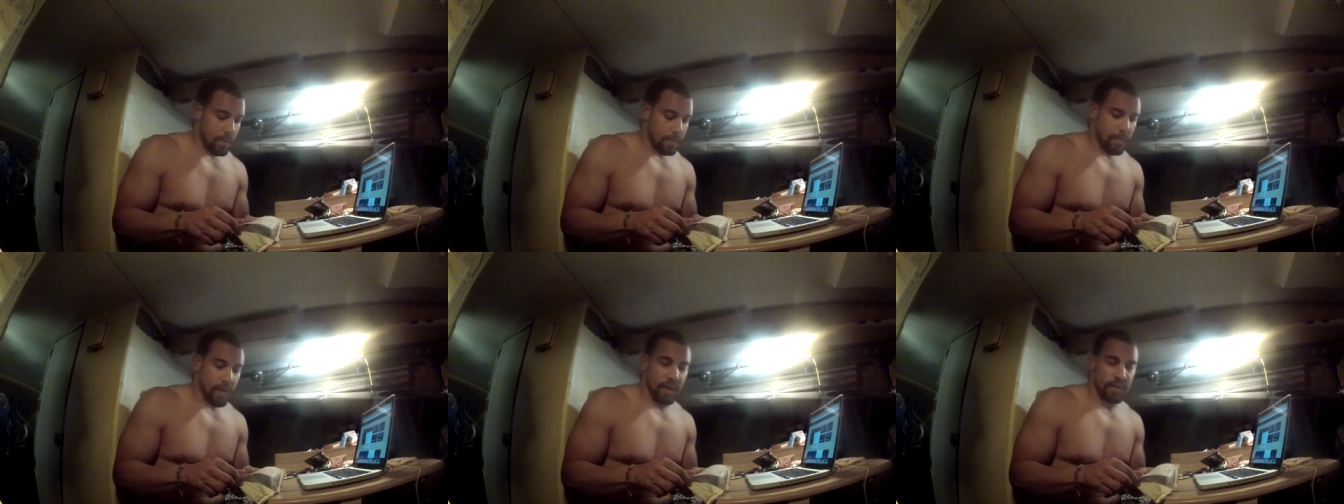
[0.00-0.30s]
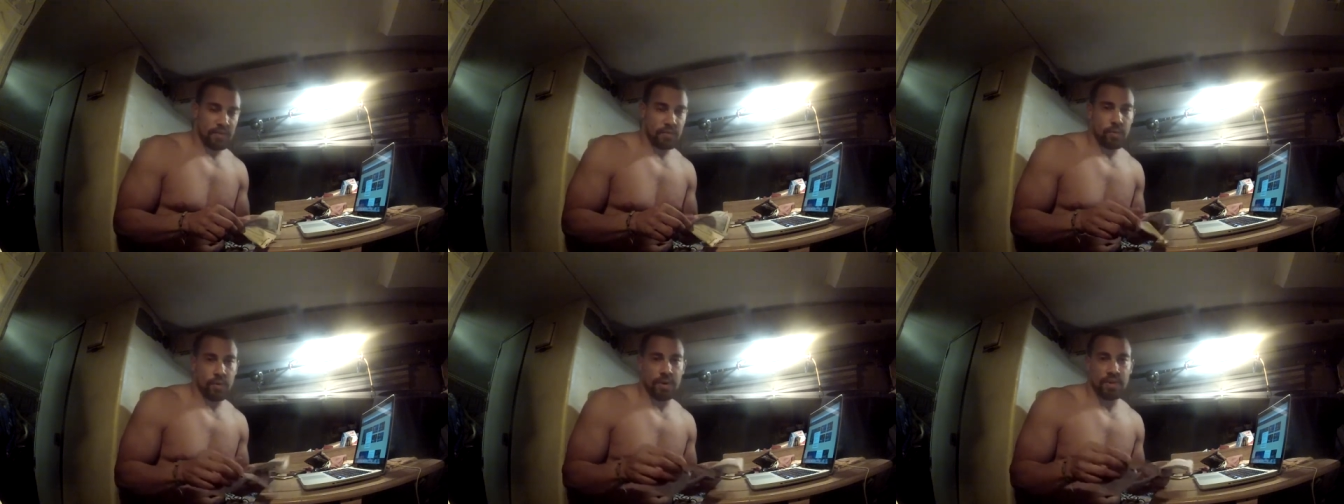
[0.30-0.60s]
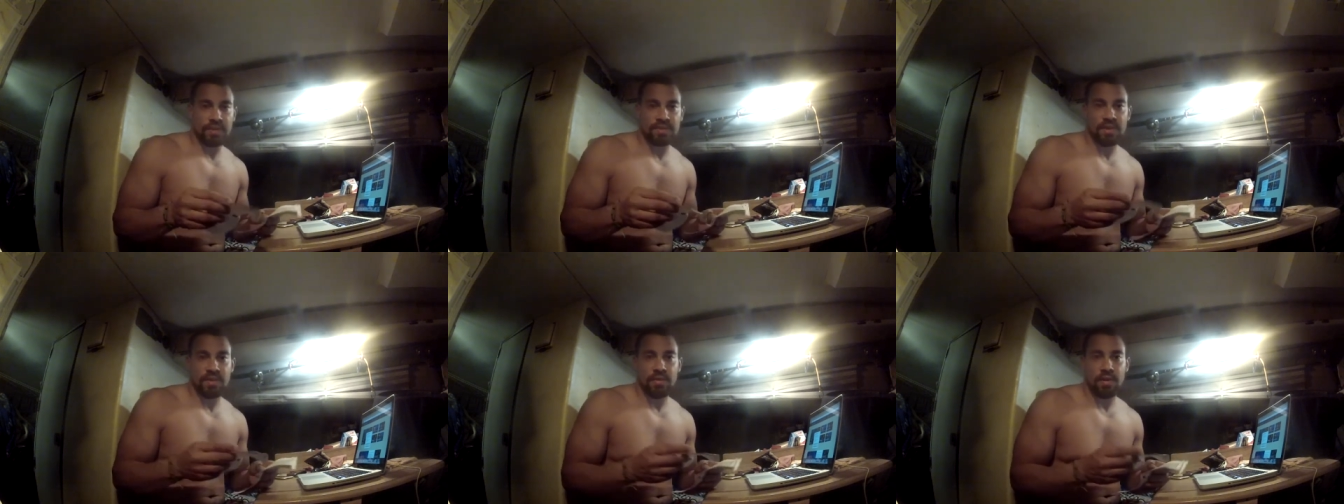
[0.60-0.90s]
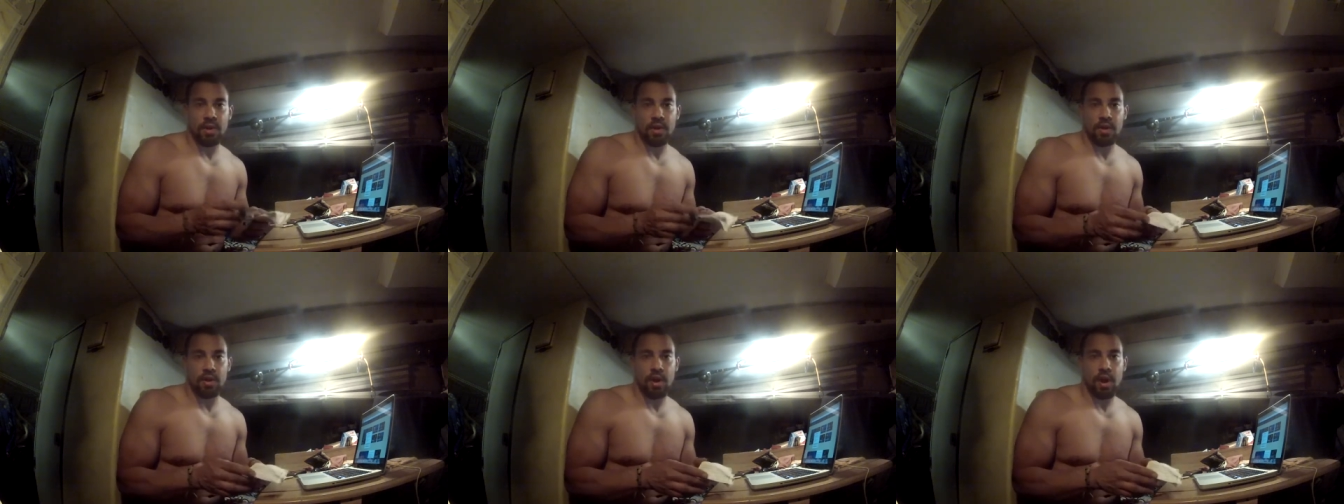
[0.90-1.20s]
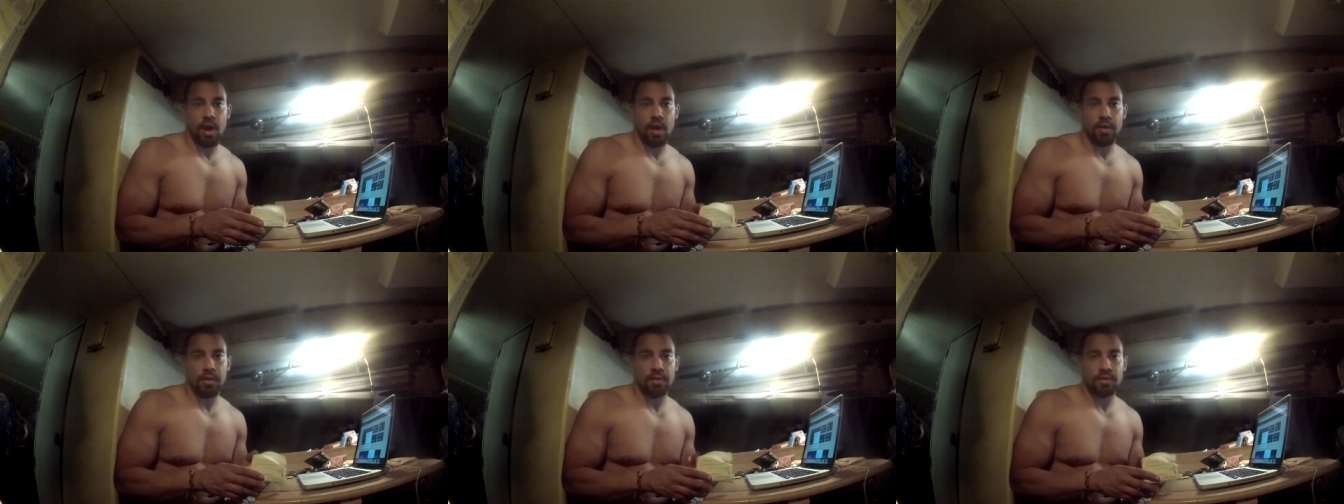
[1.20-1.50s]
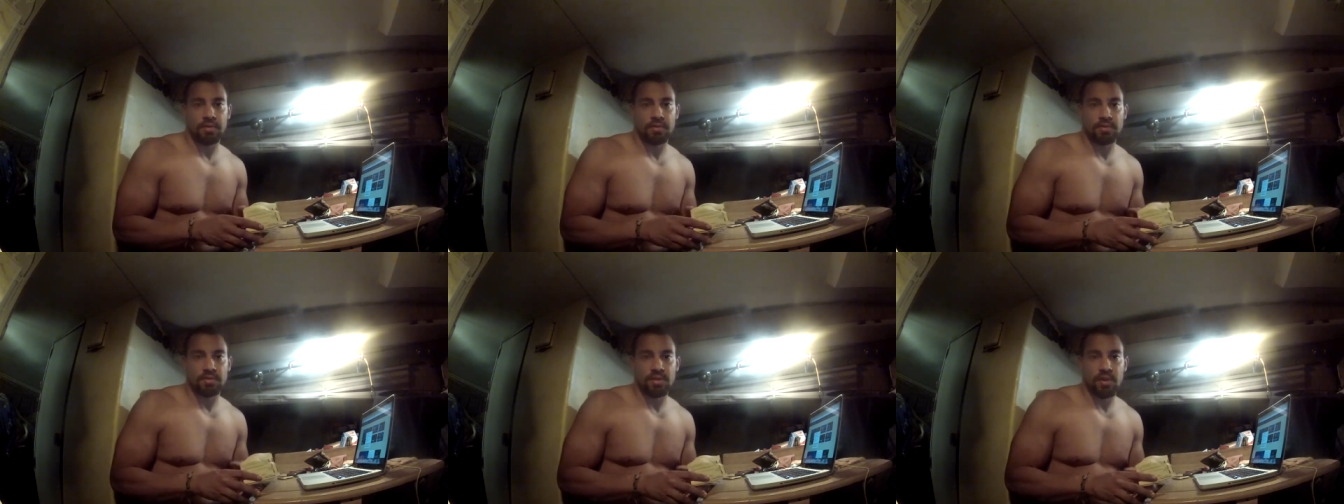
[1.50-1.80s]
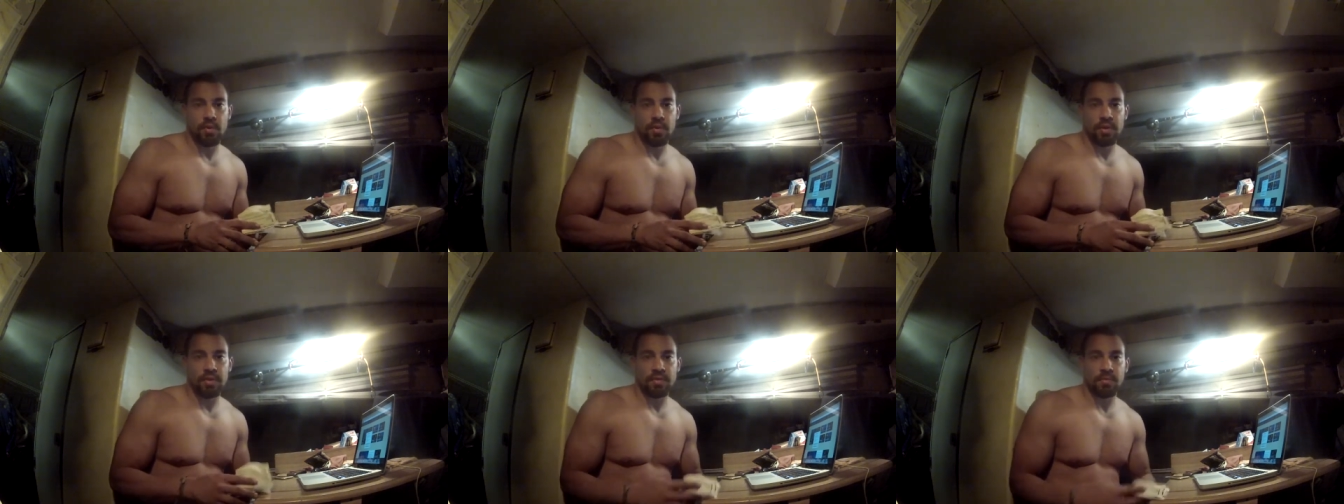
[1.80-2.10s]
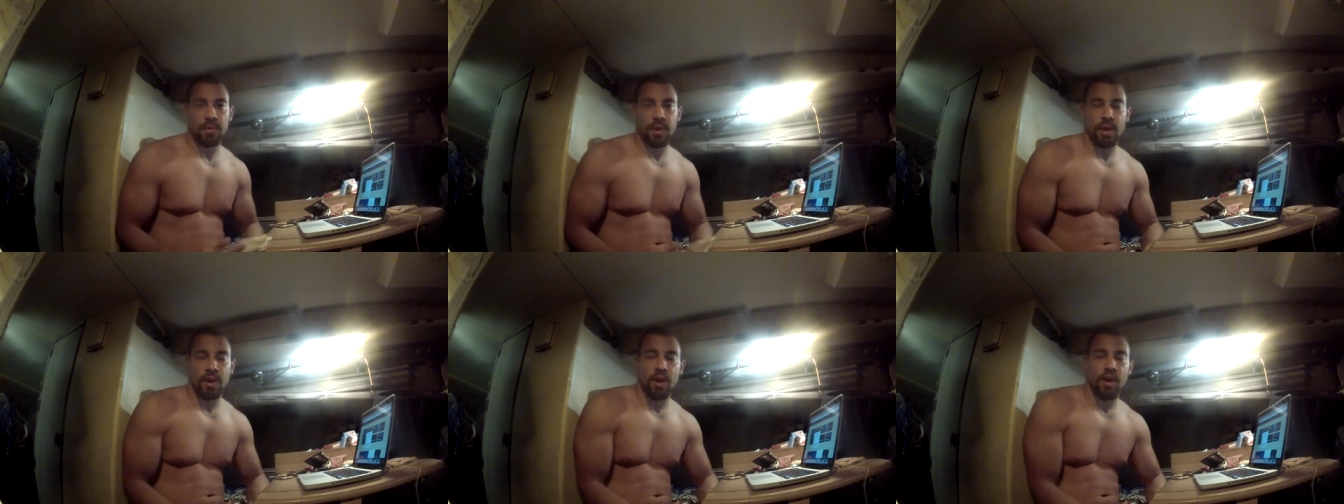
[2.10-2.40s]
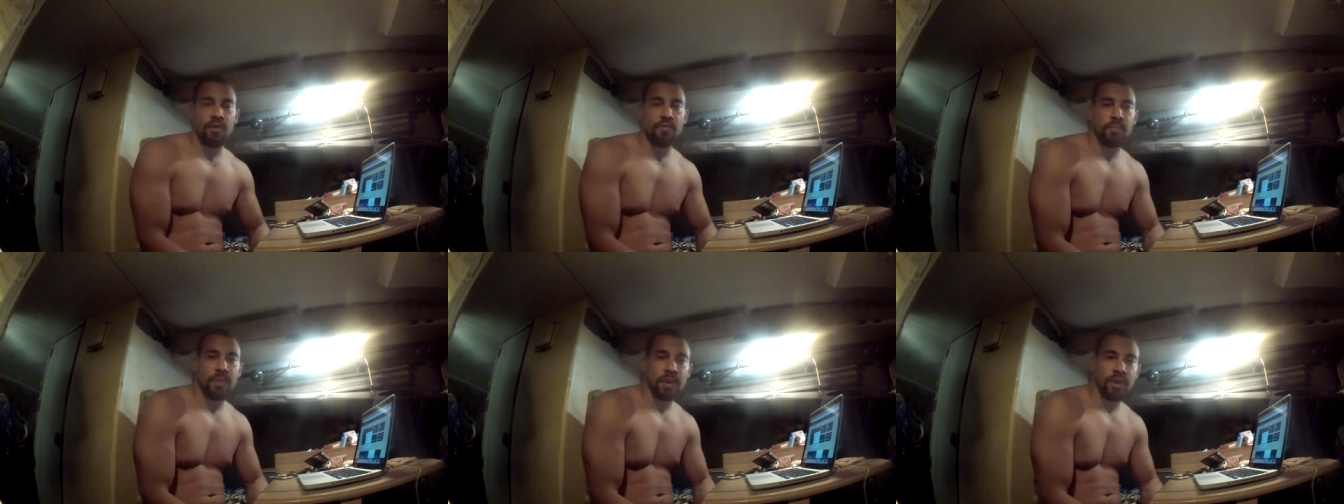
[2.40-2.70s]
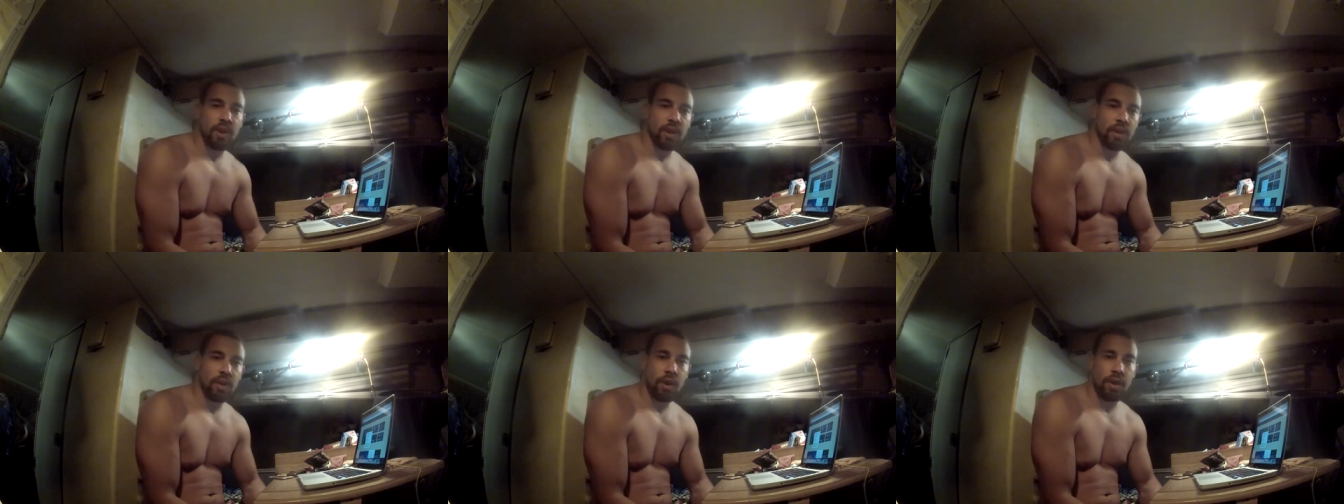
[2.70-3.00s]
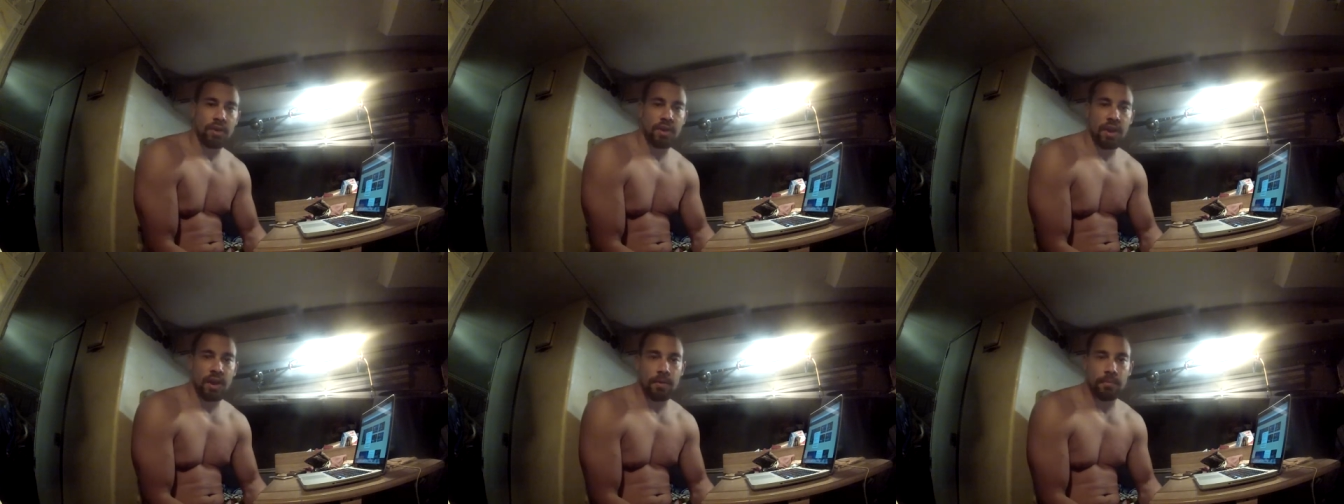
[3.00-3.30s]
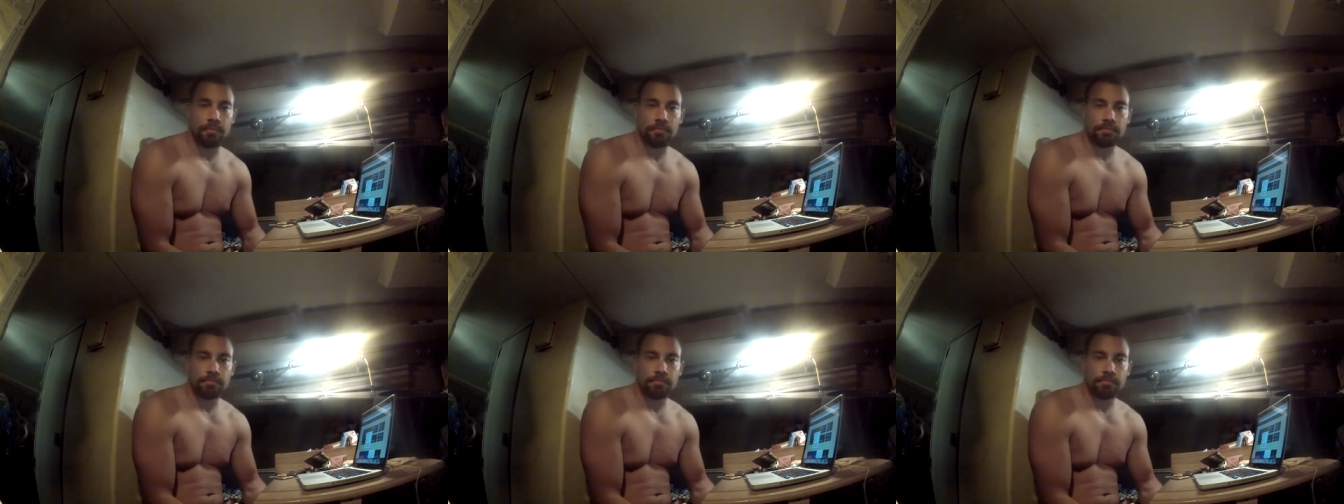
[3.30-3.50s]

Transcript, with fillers: About $2,700 going to pay off my credit card debt.